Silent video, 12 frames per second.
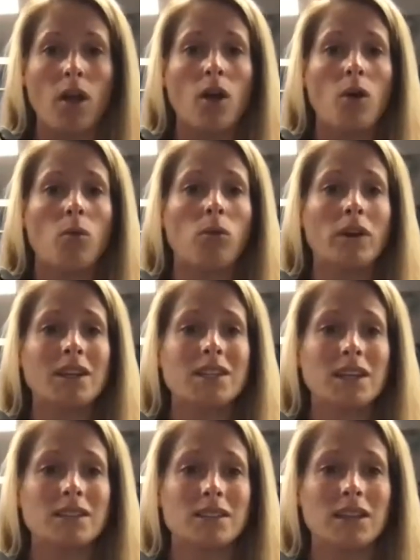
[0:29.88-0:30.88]
What it
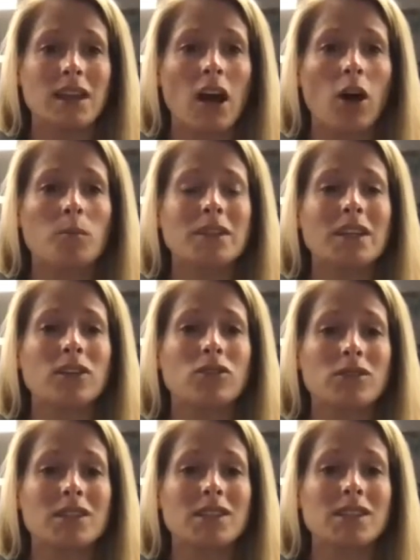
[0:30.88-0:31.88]
does is it helps
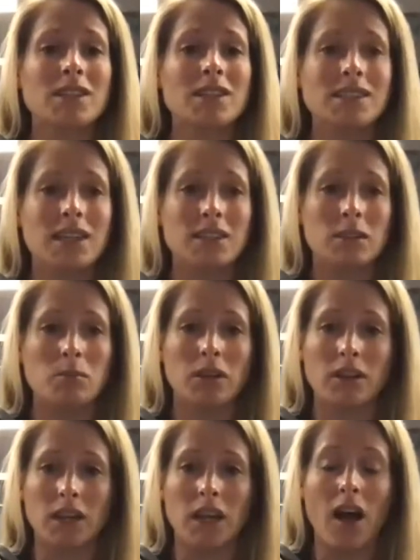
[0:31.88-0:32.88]
increase the
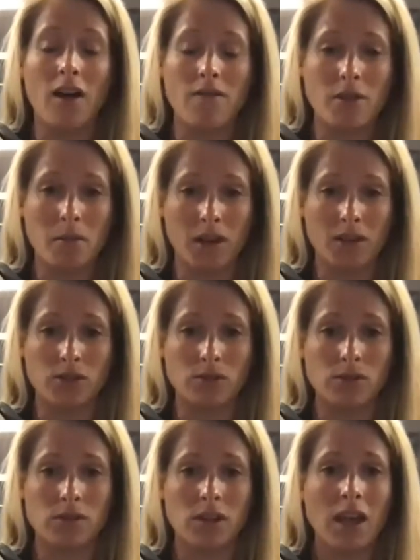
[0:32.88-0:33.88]
extensibility of the
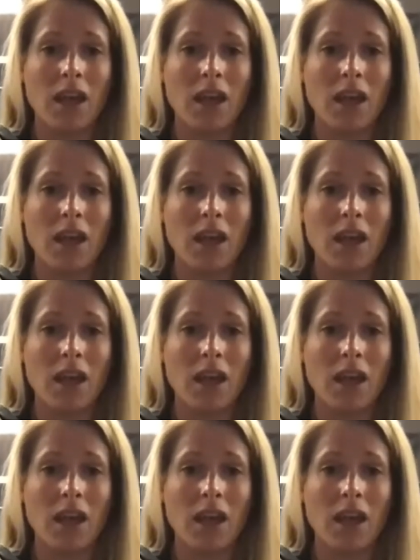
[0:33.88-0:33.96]
muscles.